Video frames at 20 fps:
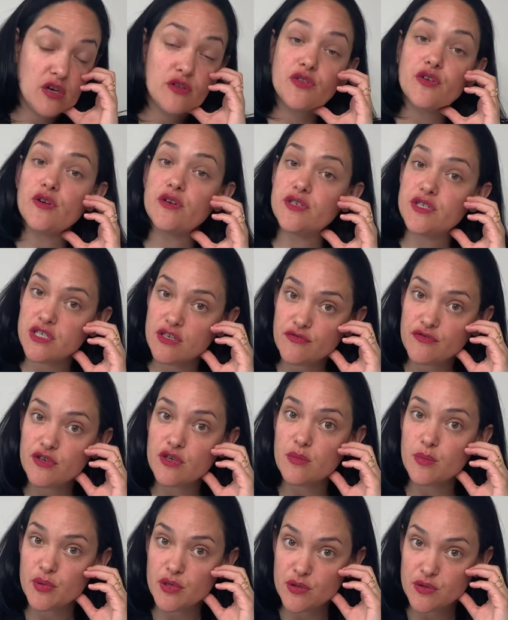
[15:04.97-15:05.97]
There are different
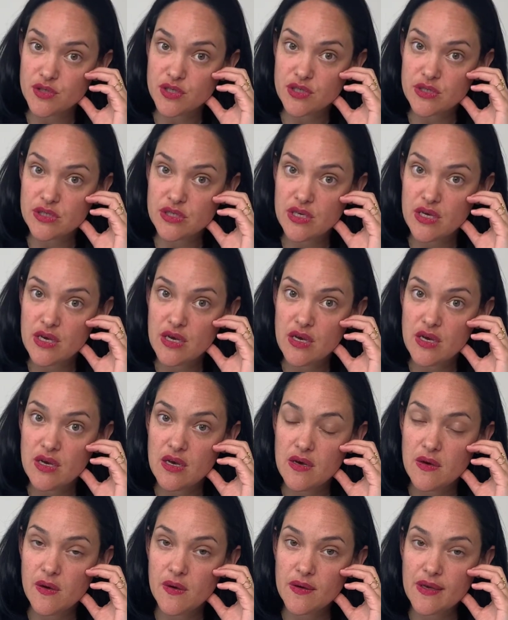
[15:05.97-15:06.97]
approaches.
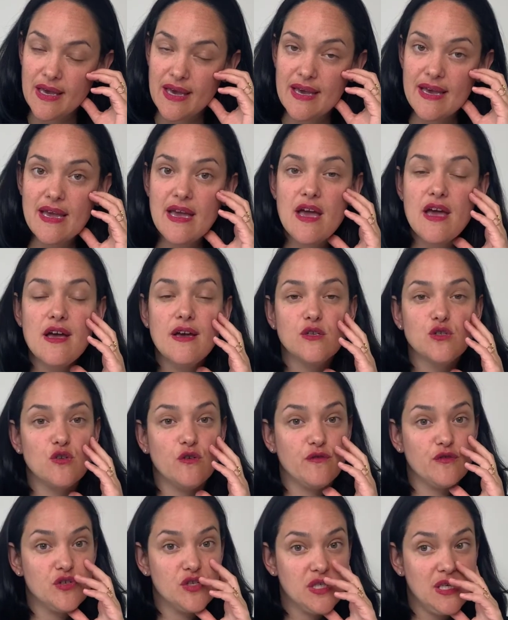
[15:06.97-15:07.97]
Okay, so
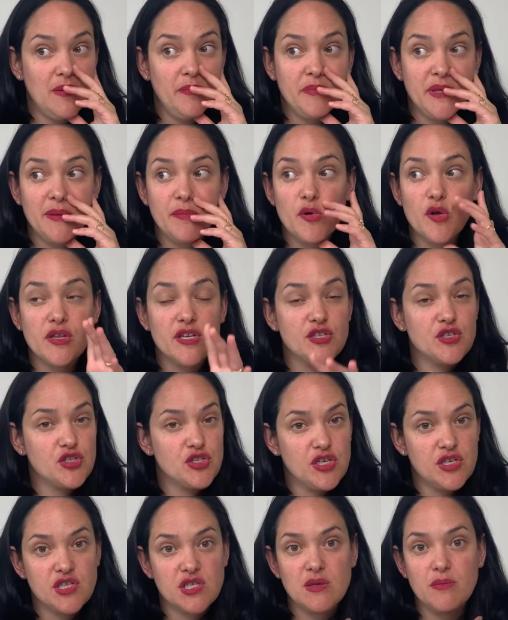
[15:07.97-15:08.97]
for some people, it's
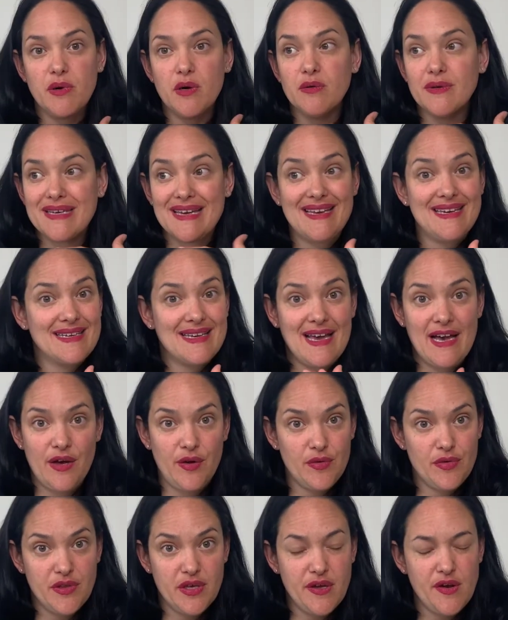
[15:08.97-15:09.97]
just about getting
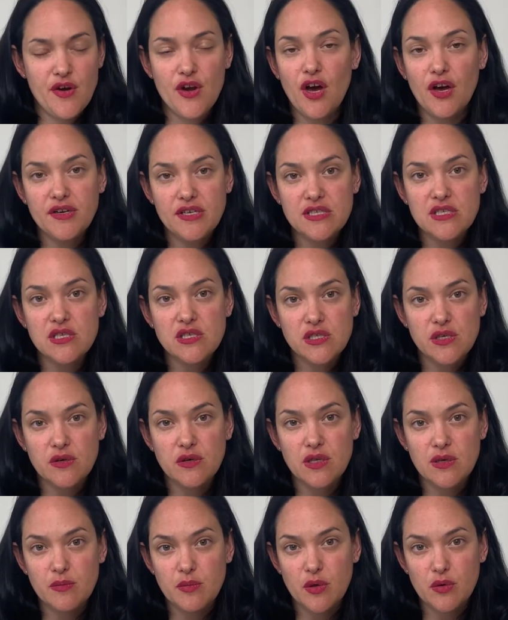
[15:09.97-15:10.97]
healthy, not
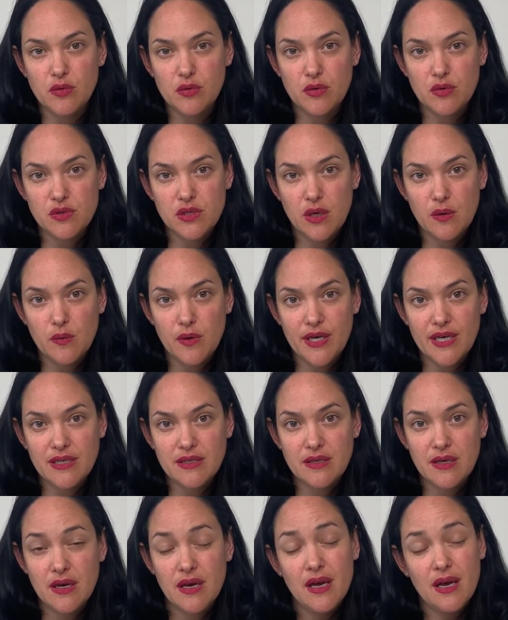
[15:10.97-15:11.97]
necessarily about losing weight.
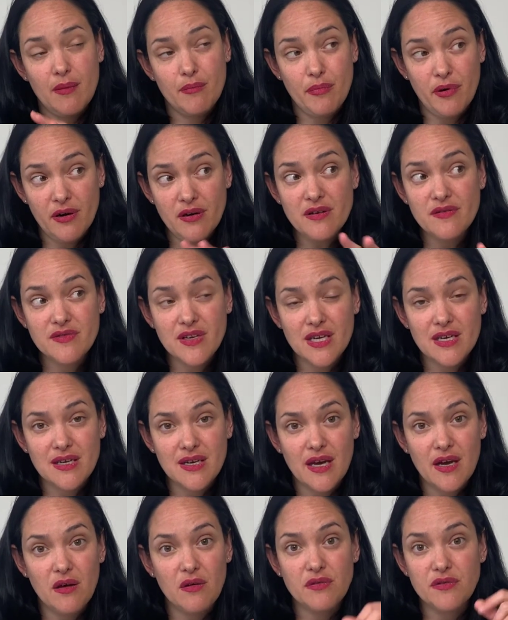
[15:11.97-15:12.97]
And part of getting
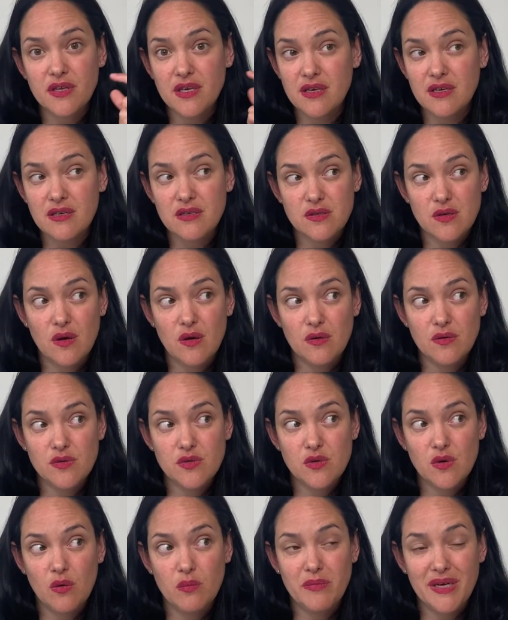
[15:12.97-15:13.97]
healthy is
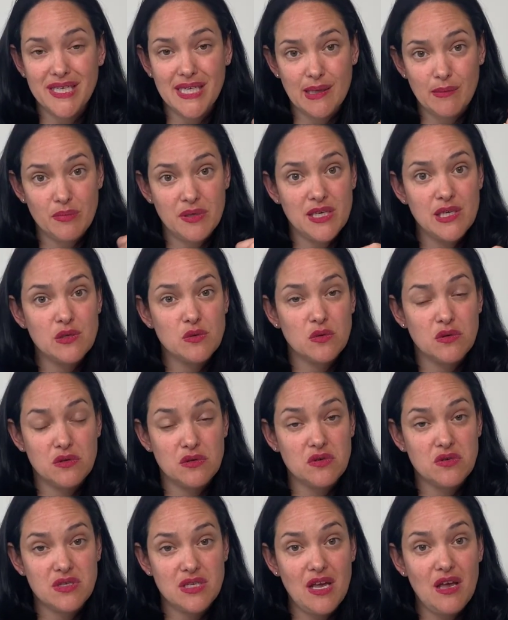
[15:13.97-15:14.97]
also making peace with
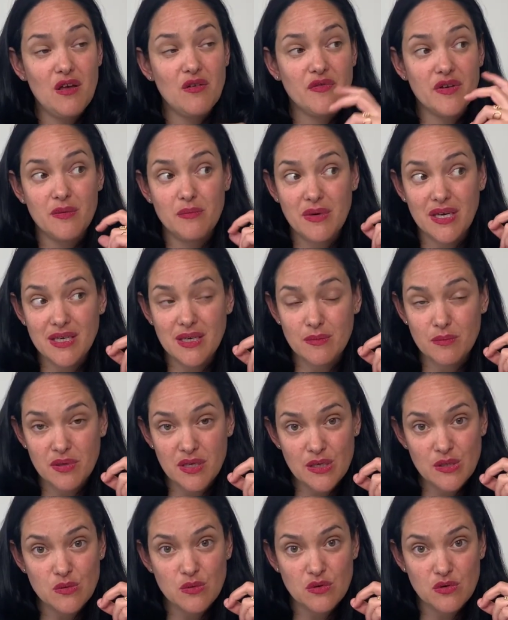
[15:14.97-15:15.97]
yourself and making
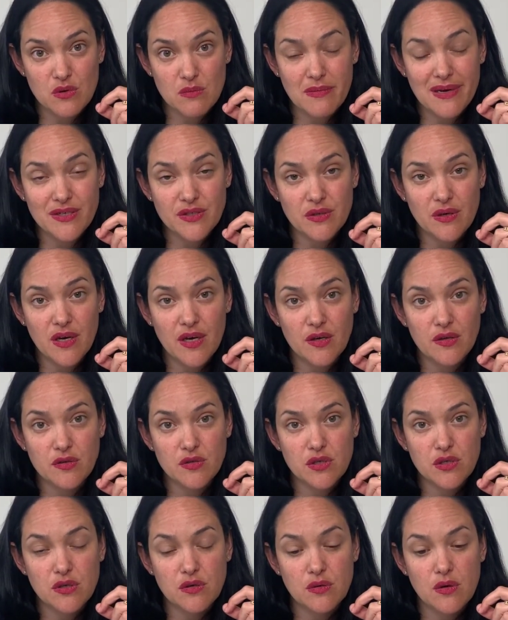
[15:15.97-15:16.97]
peace with your mental health
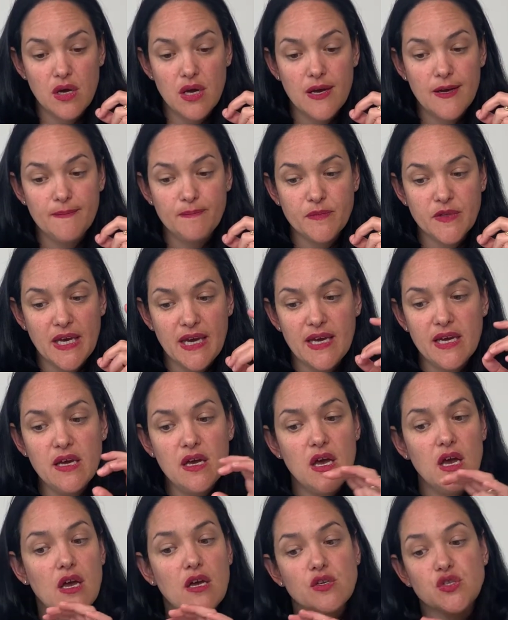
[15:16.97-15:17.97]
too. Okay,
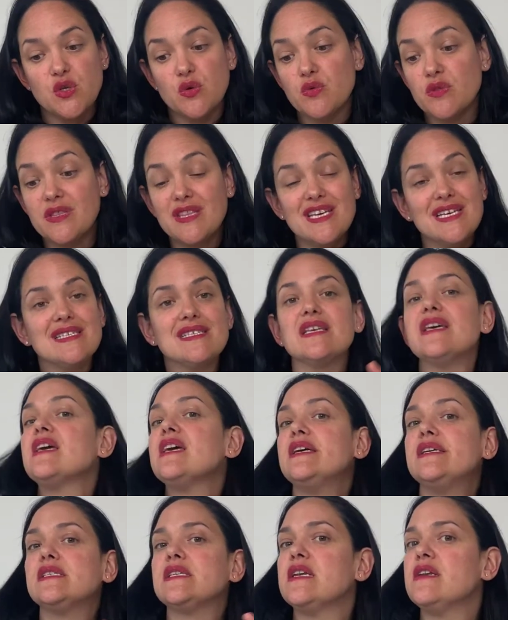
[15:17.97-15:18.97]
so this
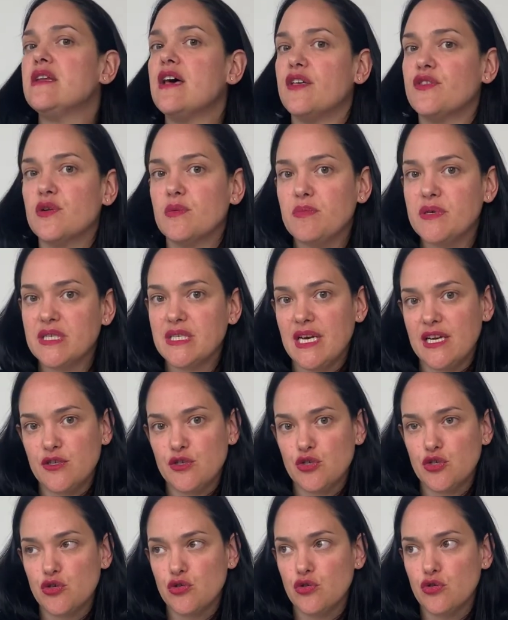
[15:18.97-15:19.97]
is another
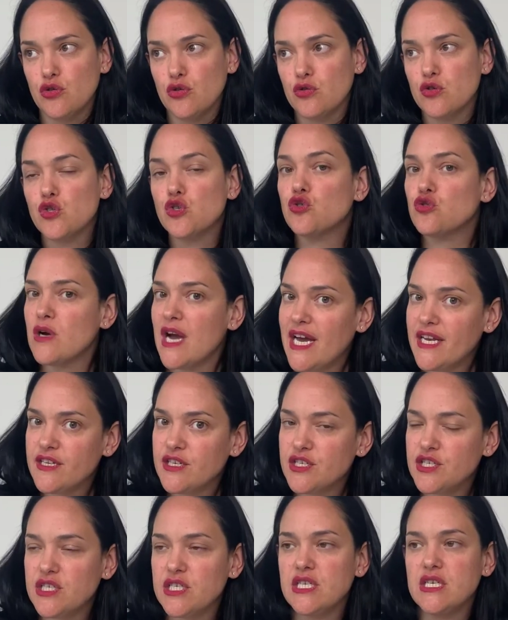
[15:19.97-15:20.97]
potential
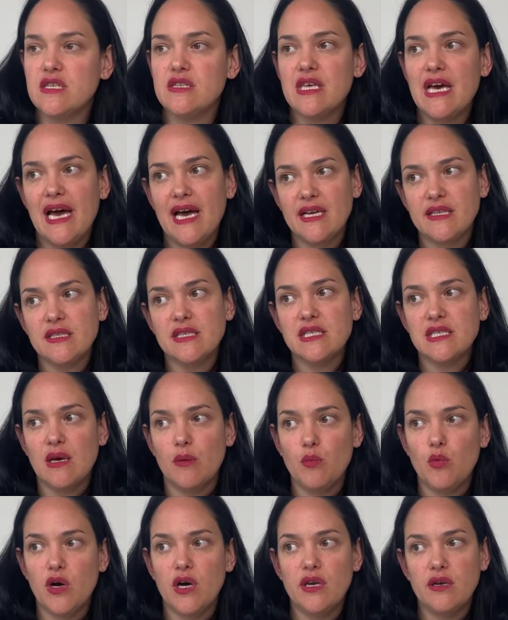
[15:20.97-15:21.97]
strategy that
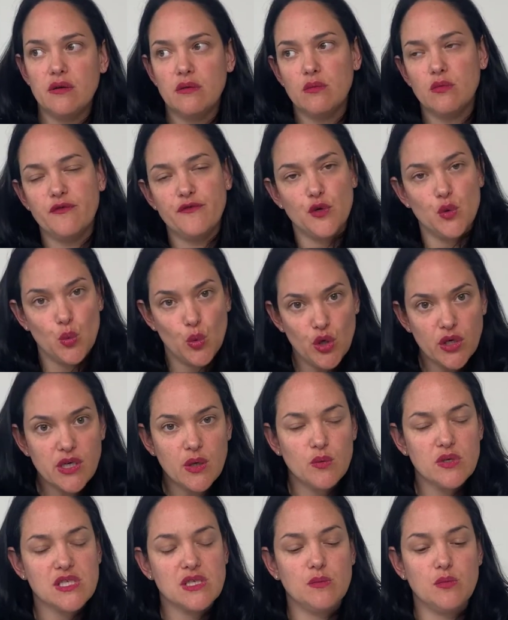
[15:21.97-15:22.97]
someone, if you're working
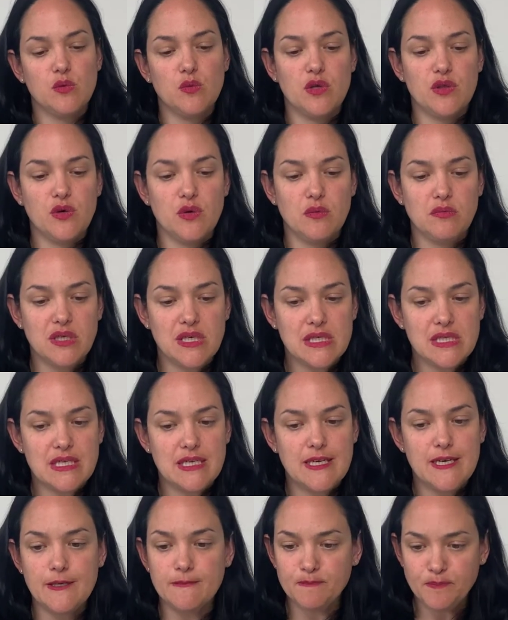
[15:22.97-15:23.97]
with someone with
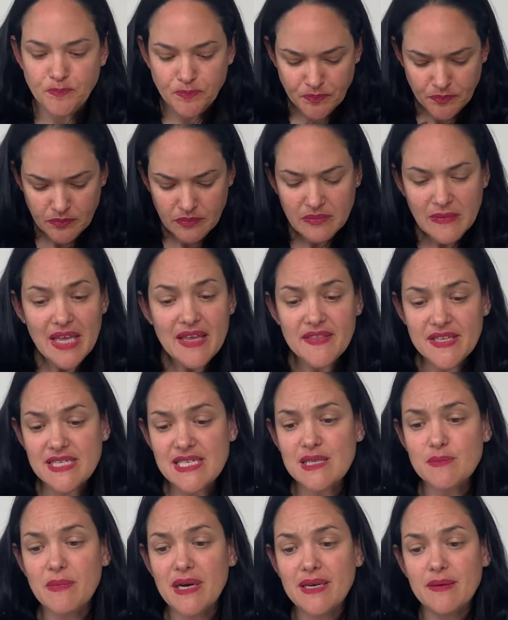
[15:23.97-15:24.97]
obesity,
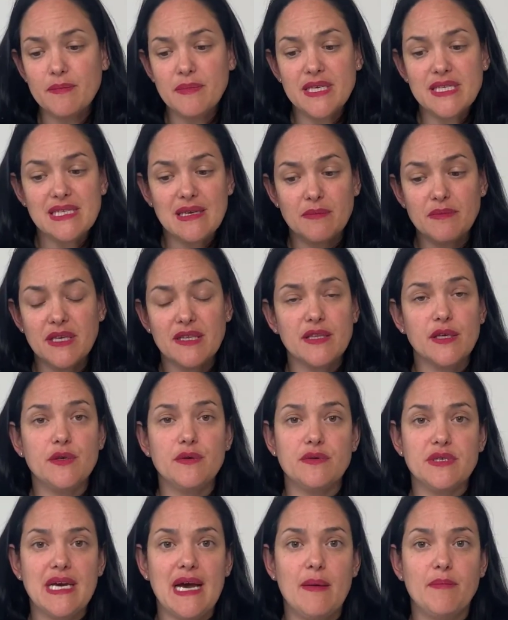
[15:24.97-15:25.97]
might be something that you
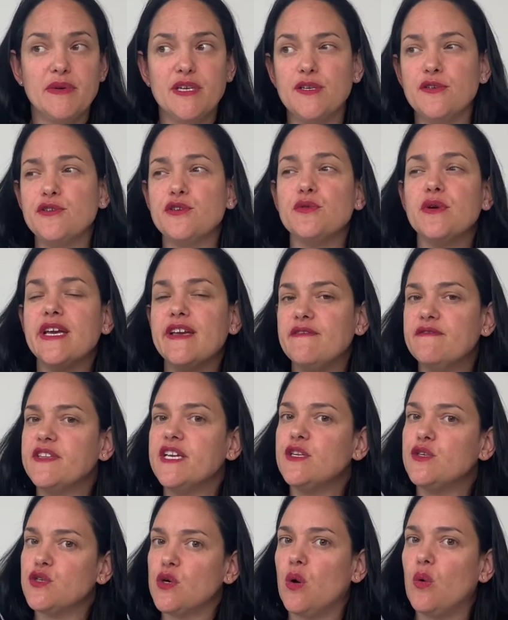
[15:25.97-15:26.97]
tap into if they
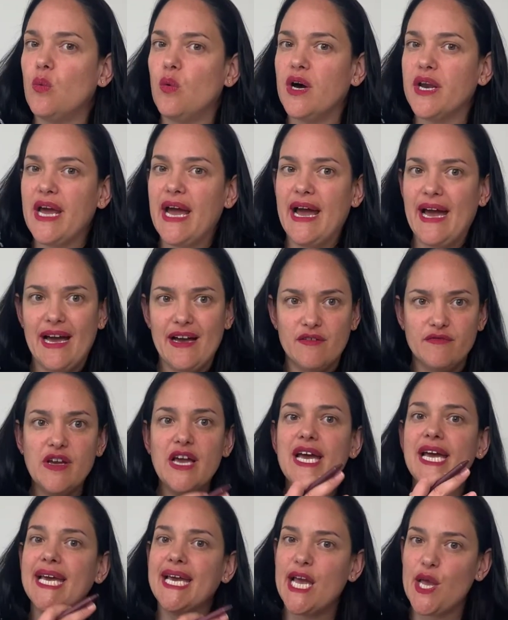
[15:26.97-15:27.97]
don't want to have
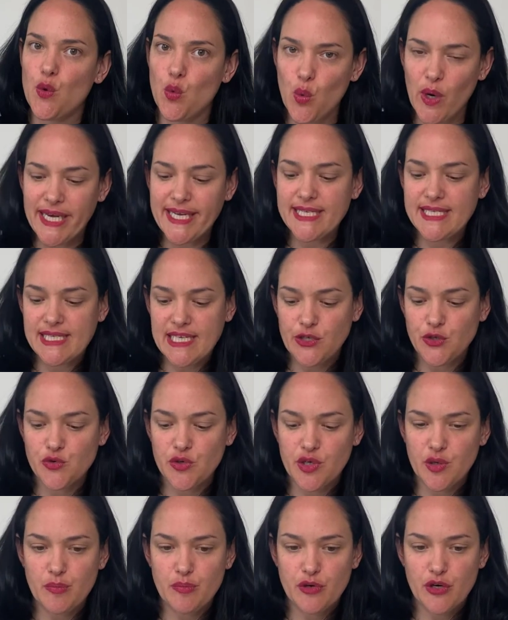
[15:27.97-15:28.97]
a
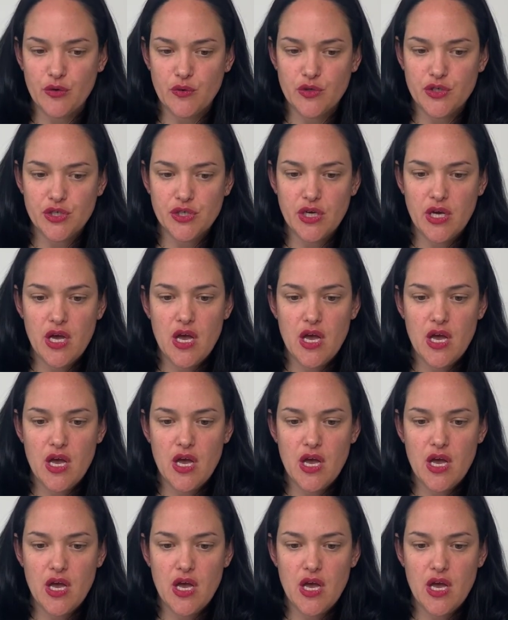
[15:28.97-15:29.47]
weight-centric approach.